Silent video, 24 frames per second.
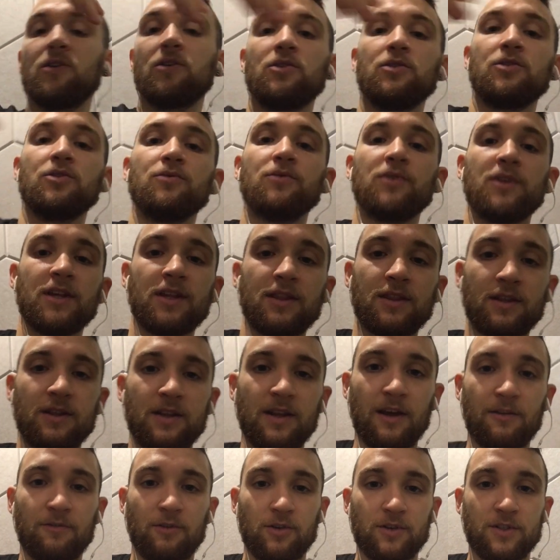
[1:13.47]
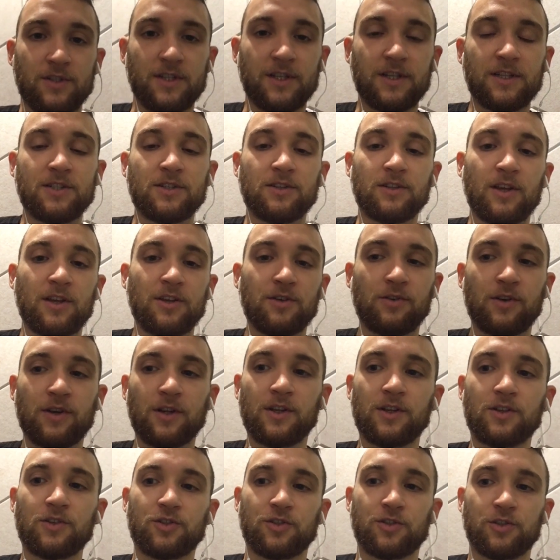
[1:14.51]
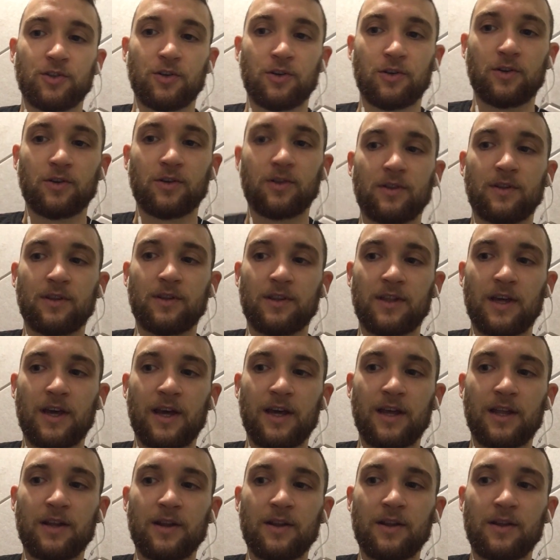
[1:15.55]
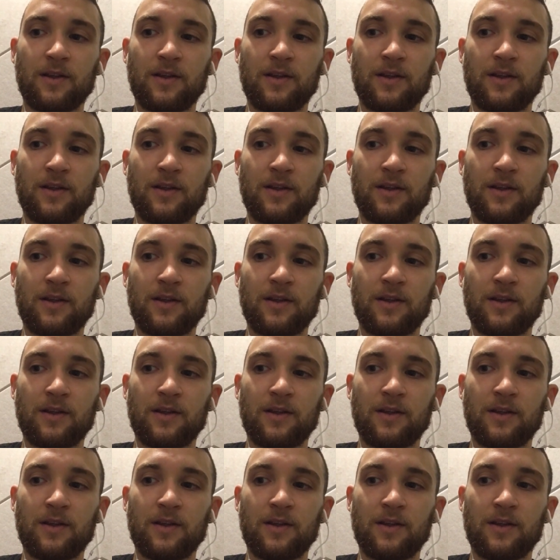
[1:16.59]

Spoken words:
the diversity so that you can ensure that